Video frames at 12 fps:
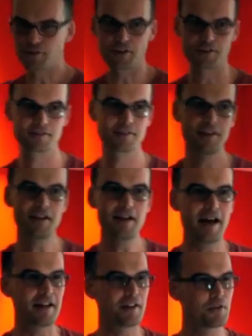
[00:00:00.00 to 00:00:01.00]
folks,
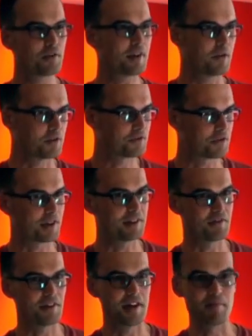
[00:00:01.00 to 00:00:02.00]
and I thought that was
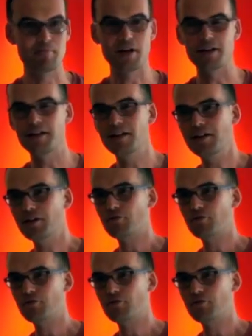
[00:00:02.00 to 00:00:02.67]
strictly for them. But